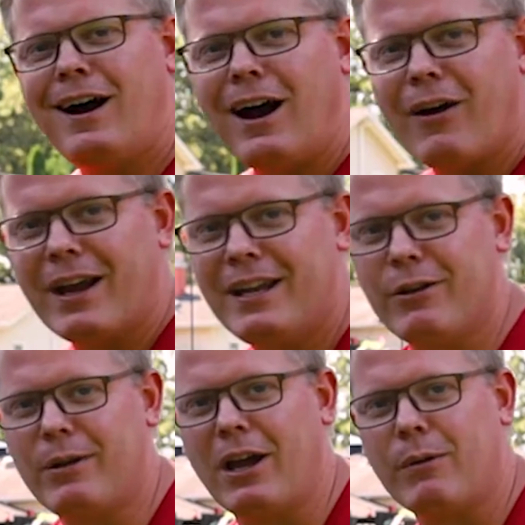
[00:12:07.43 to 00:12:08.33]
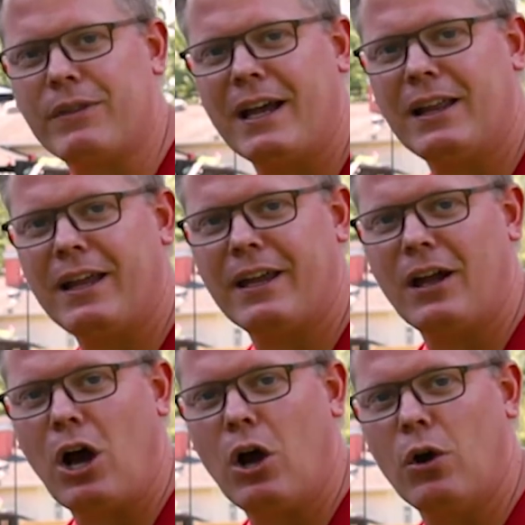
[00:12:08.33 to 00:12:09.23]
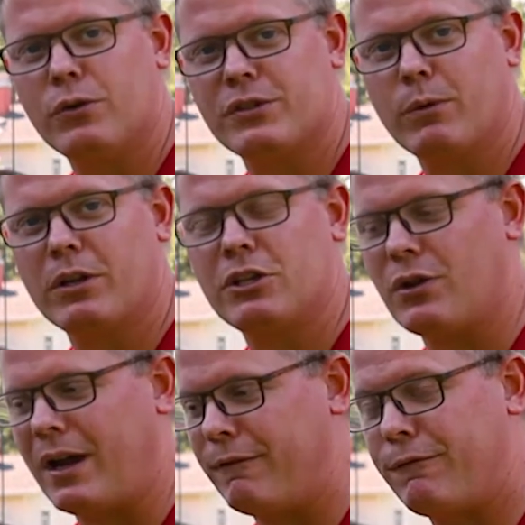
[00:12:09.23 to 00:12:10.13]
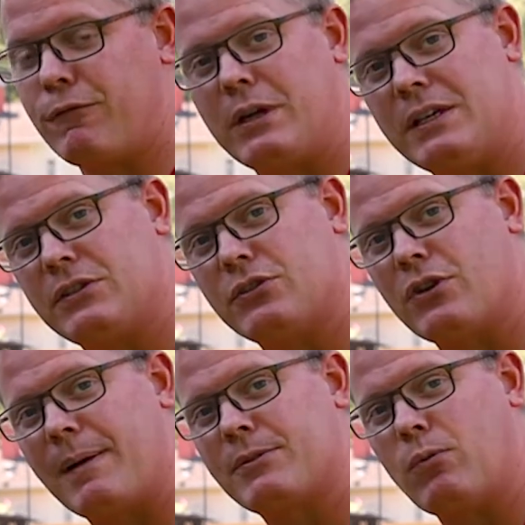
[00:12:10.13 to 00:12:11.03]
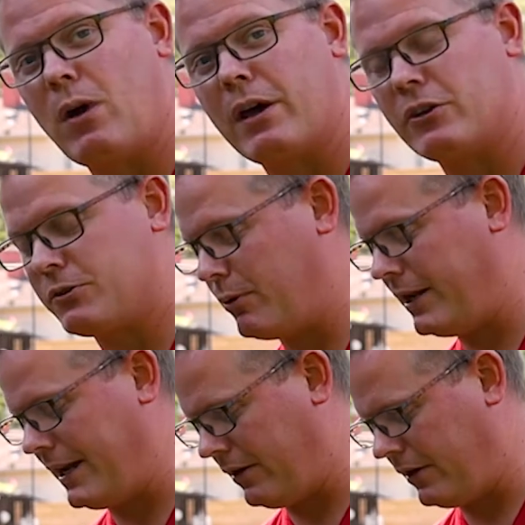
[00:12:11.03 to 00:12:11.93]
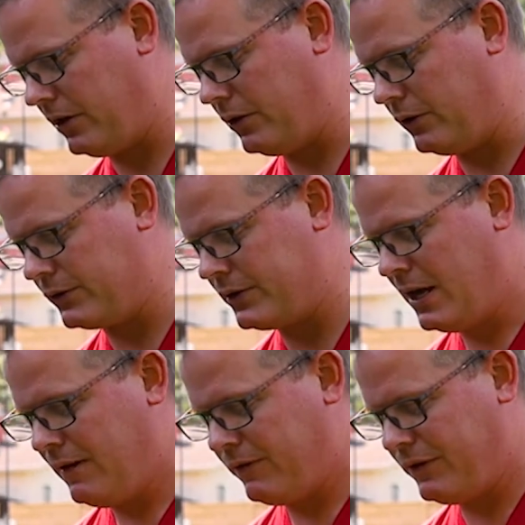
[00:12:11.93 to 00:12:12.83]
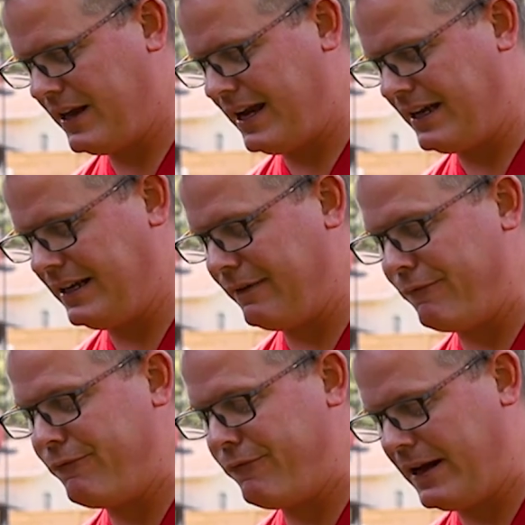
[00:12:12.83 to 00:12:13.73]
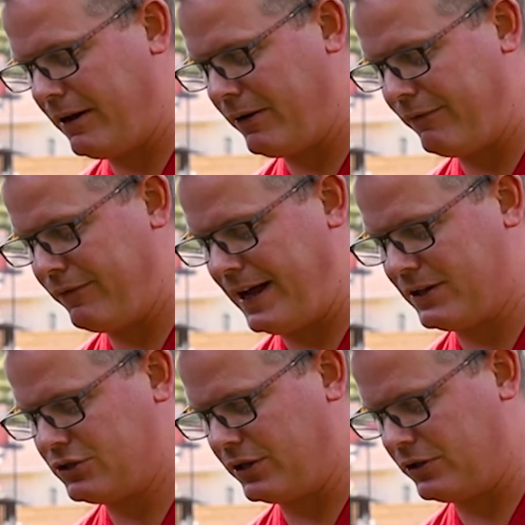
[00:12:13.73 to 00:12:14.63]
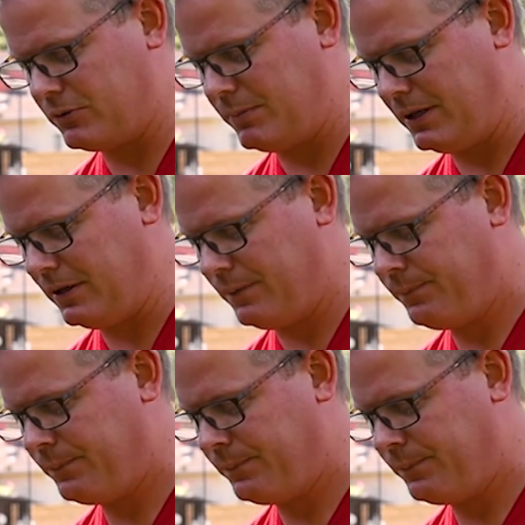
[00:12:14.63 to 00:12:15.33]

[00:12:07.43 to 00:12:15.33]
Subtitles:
All right, here we are with Ella and a hose, and we're gonna try and freeze the drops of water spraying out of the hose. For that, I need a very fast shutter speed.